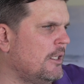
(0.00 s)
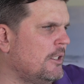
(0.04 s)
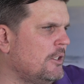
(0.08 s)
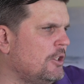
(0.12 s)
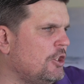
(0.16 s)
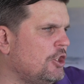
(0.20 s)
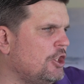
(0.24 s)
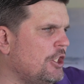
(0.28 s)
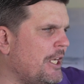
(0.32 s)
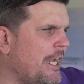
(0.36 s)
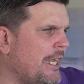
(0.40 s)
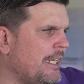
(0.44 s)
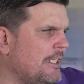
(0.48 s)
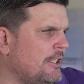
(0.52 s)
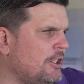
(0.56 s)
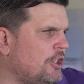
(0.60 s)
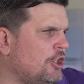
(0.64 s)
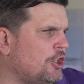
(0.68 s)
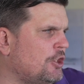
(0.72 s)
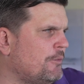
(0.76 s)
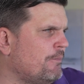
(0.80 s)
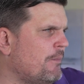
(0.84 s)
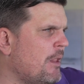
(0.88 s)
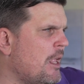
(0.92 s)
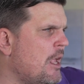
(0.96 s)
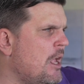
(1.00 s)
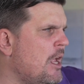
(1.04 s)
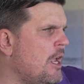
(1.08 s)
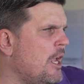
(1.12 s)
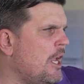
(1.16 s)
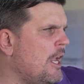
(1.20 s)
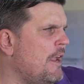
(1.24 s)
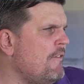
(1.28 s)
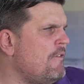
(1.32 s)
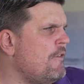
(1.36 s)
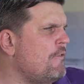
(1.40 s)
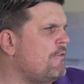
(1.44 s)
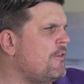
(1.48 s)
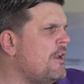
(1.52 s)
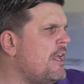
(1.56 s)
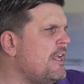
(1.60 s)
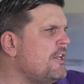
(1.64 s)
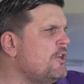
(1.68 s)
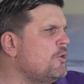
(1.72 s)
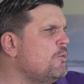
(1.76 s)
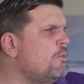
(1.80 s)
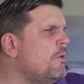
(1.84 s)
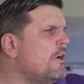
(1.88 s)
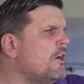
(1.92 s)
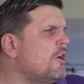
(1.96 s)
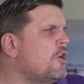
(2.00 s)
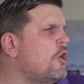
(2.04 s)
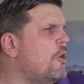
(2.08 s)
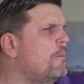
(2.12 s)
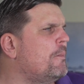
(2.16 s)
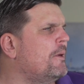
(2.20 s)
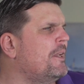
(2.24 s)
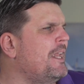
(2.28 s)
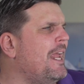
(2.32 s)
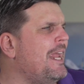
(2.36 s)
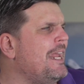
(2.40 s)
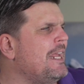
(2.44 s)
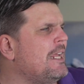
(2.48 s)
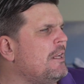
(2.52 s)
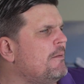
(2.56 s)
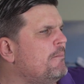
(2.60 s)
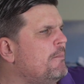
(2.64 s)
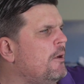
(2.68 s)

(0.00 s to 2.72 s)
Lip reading: change. If you fly Newark, Copenhagen,